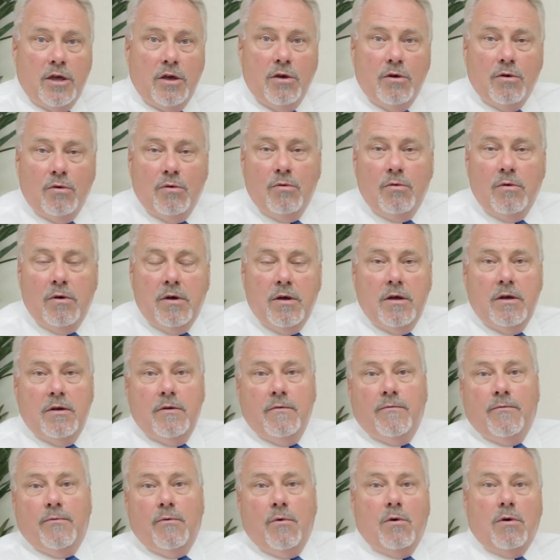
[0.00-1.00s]
you
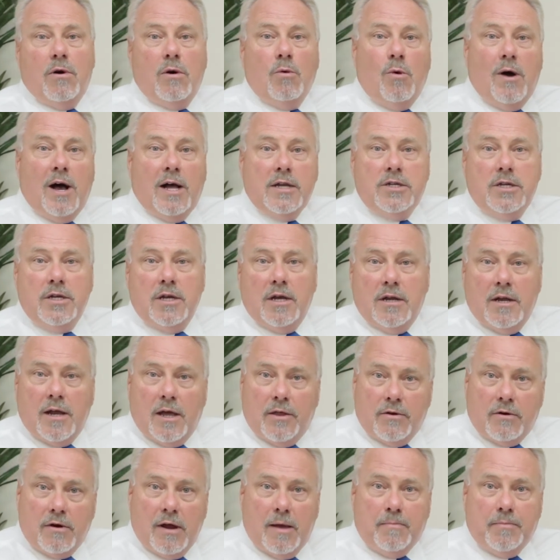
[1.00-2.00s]
for watching
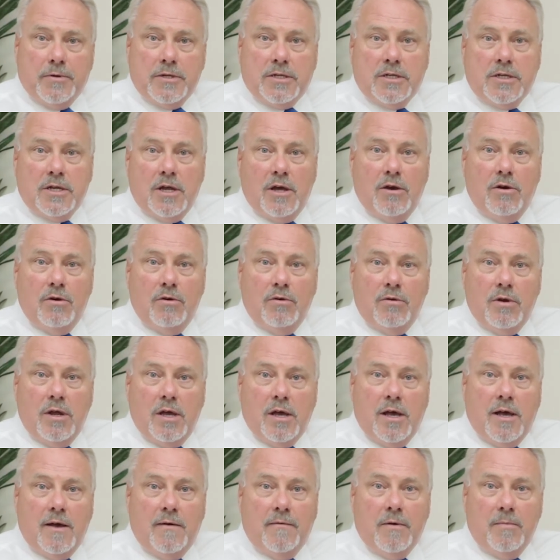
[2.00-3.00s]
another episode
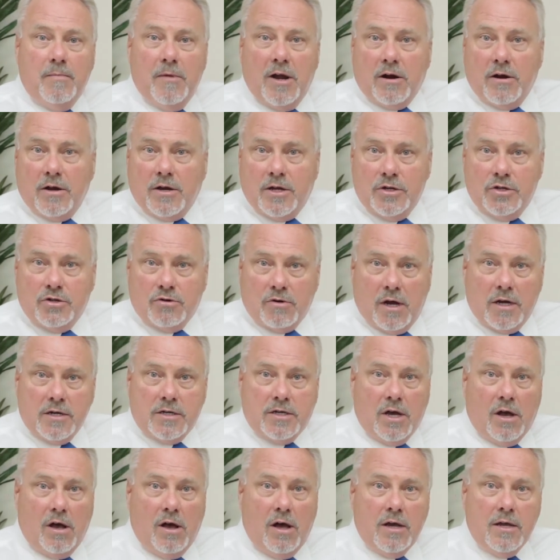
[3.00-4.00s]
of American Drug
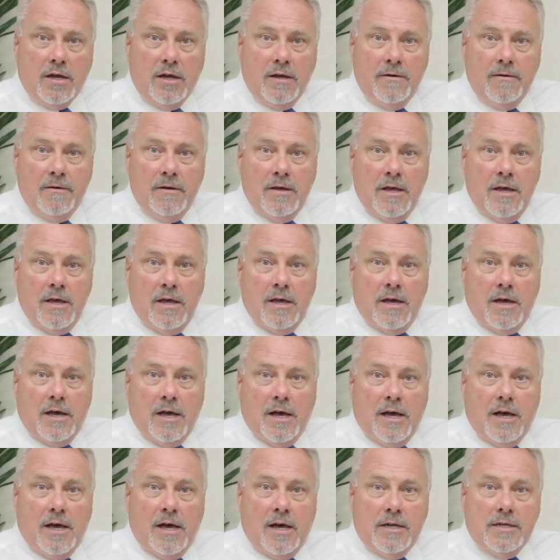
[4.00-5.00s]
Talk.
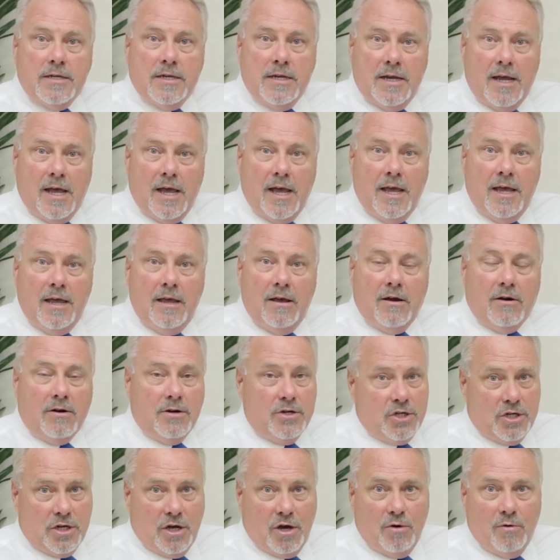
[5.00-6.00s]
Today, our
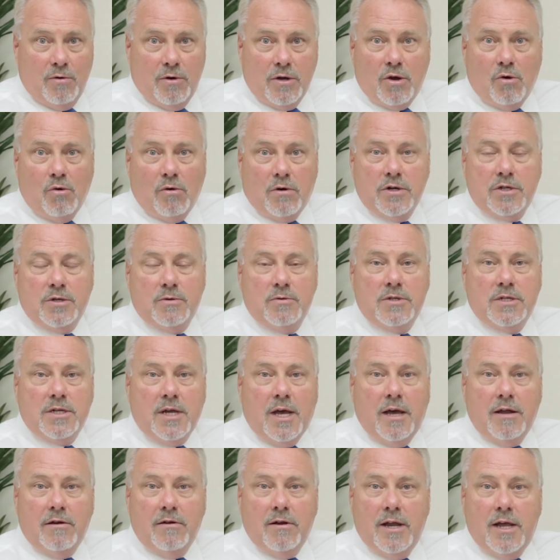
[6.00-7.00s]
show, of course, was
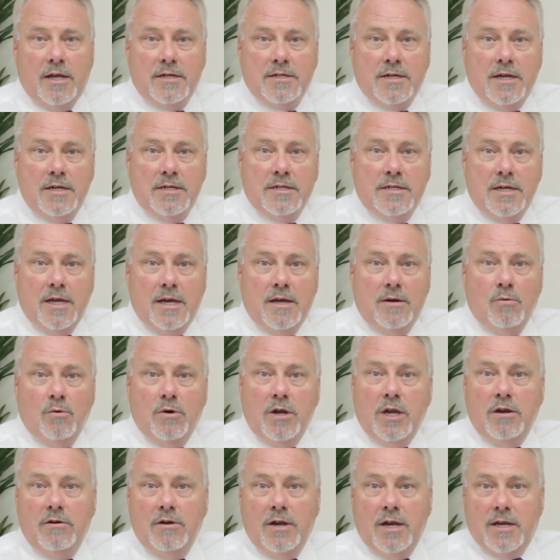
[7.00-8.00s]
titled, as I said,
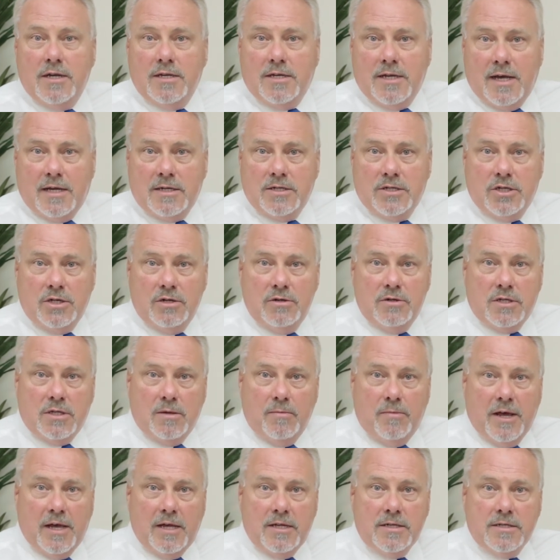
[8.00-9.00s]
"When You Need a Test, Choose the
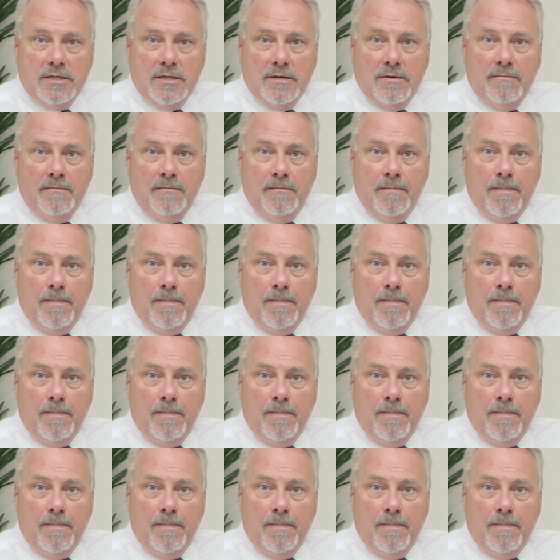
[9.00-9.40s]
Best."